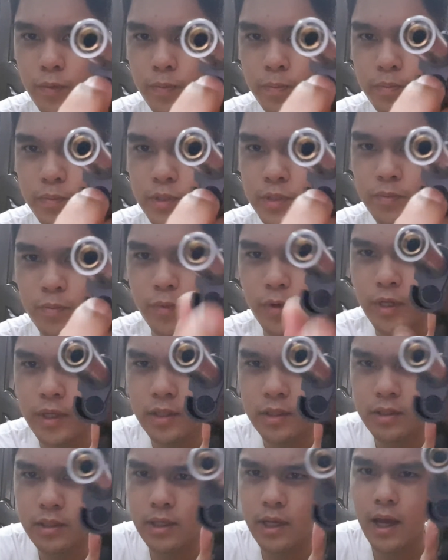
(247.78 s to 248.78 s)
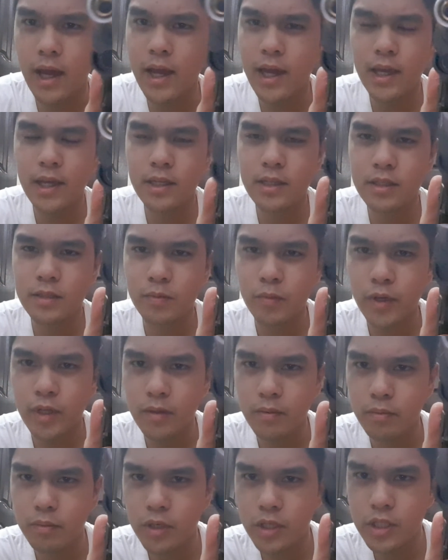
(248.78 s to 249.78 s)
spring guide,
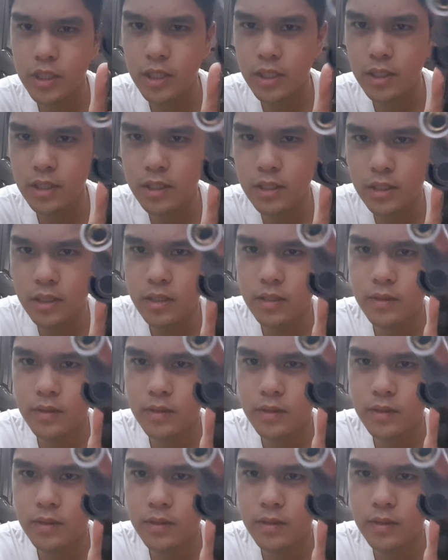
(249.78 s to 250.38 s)
spring bushing.